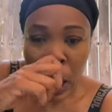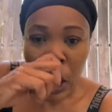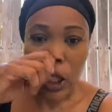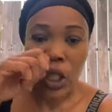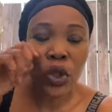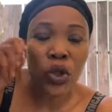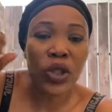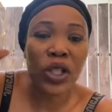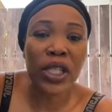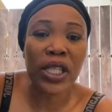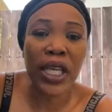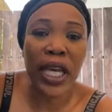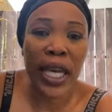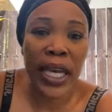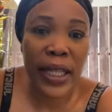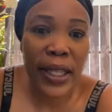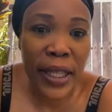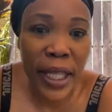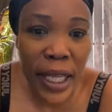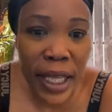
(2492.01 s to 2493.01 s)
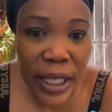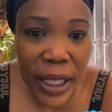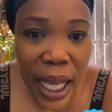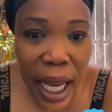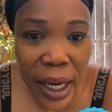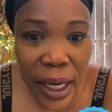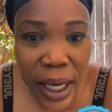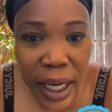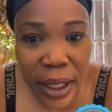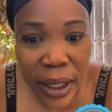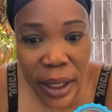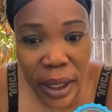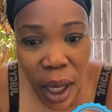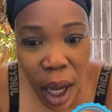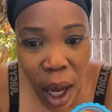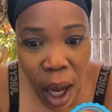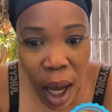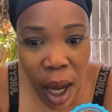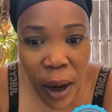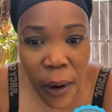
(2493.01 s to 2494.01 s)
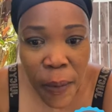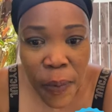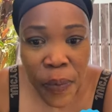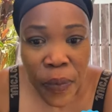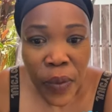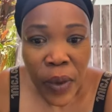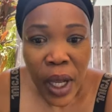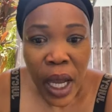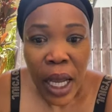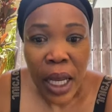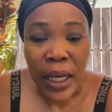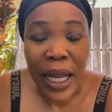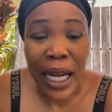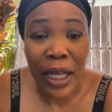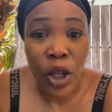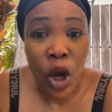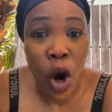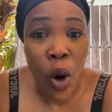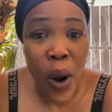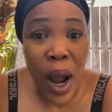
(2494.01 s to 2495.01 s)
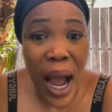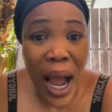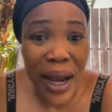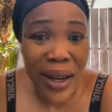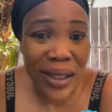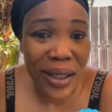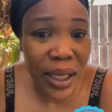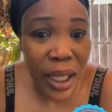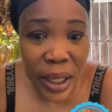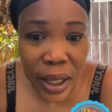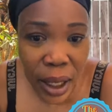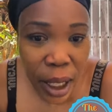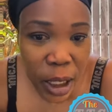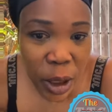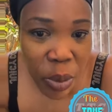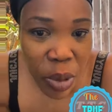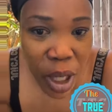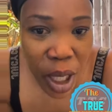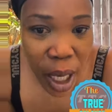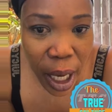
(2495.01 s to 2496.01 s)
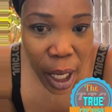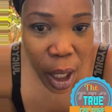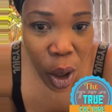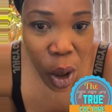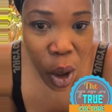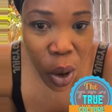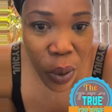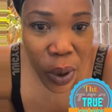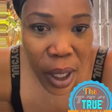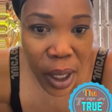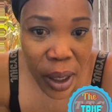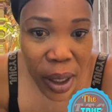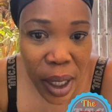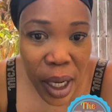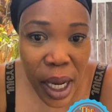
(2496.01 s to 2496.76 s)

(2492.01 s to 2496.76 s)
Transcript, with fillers: to say things that they saw that our ancestors been echoing,